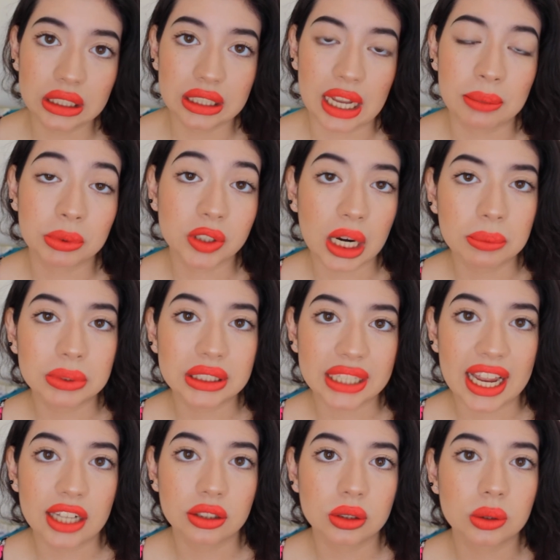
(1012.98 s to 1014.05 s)
Lime Crime
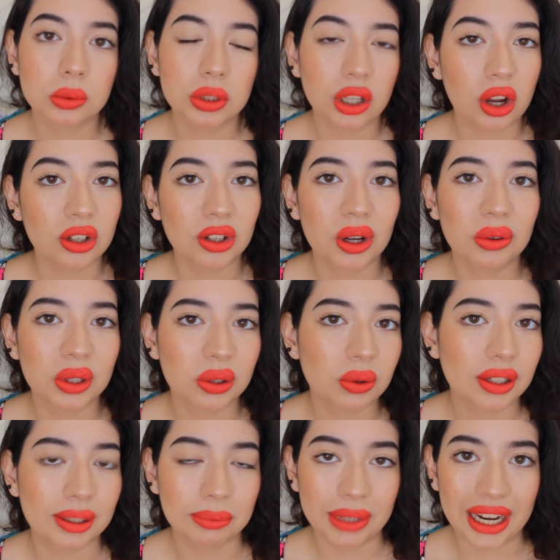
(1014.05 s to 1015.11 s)
scandal, we all know we don't
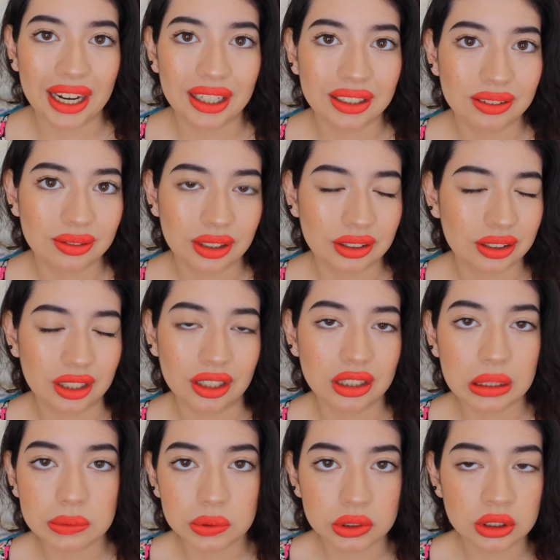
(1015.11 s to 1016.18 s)
want to buy
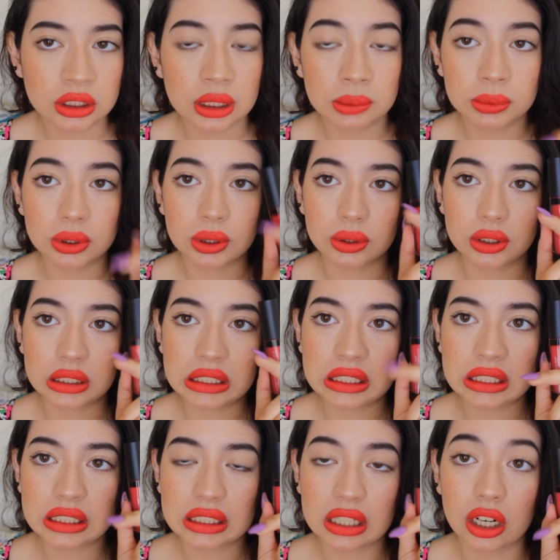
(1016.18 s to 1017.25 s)
nothing from them, so
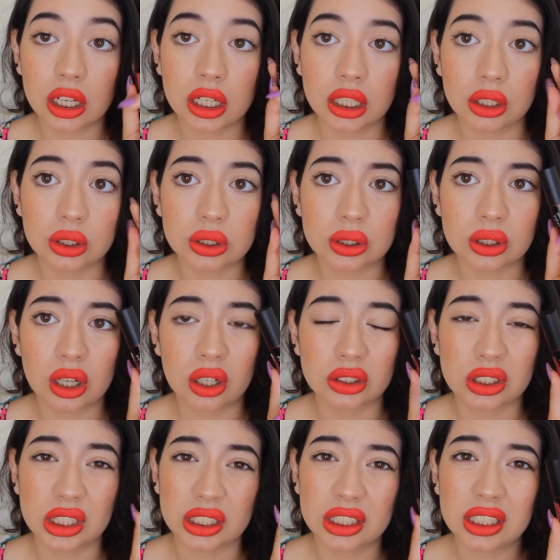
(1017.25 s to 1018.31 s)
these are a good
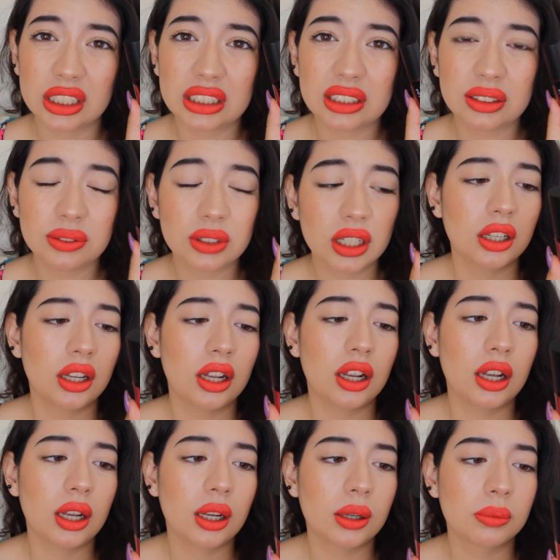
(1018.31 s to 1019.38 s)
alternative.
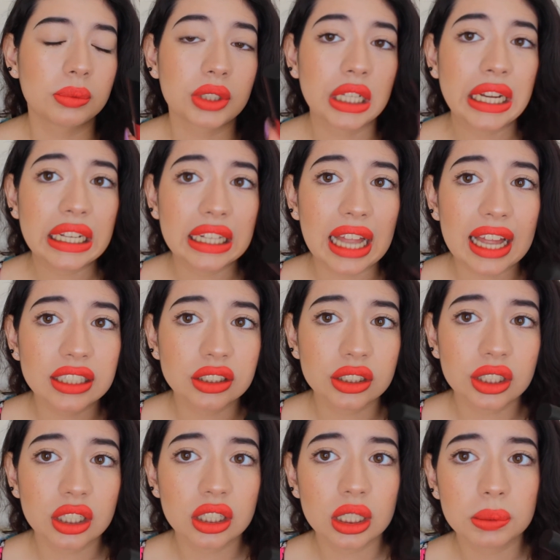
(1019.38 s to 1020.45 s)
Um, they last
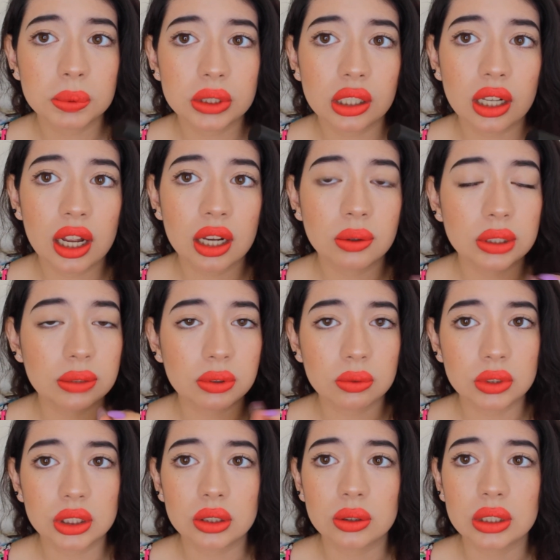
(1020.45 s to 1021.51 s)
on your lips a lot even
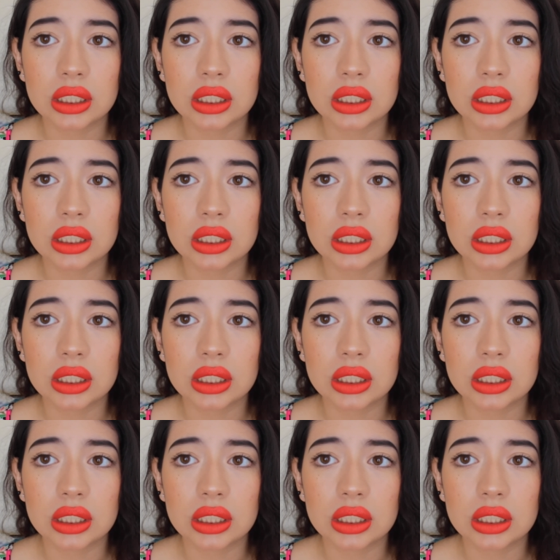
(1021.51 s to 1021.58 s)
when you